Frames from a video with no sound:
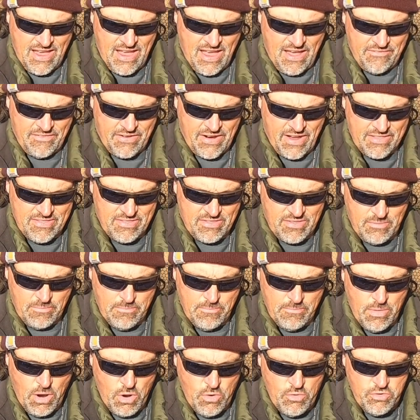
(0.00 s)
I've got some
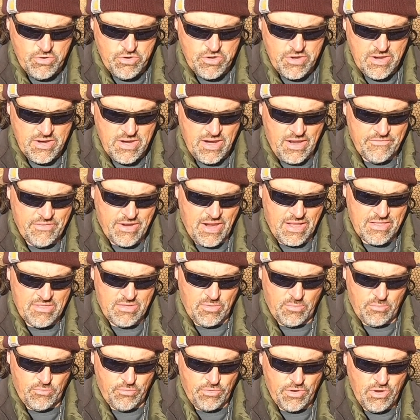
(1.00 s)
motion. I've got
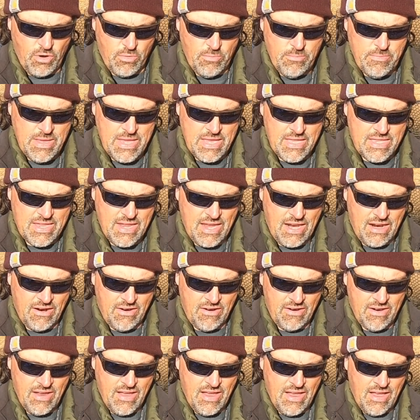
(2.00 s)
some real meat there.